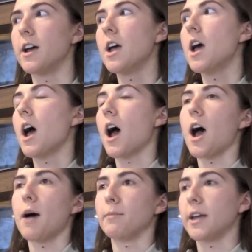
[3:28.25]

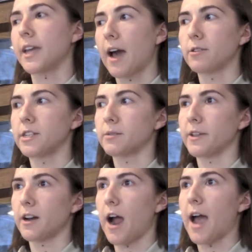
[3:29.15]
the
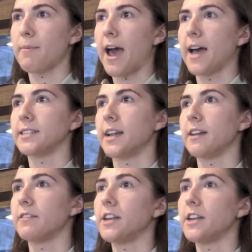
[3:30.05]
couches with their iPads,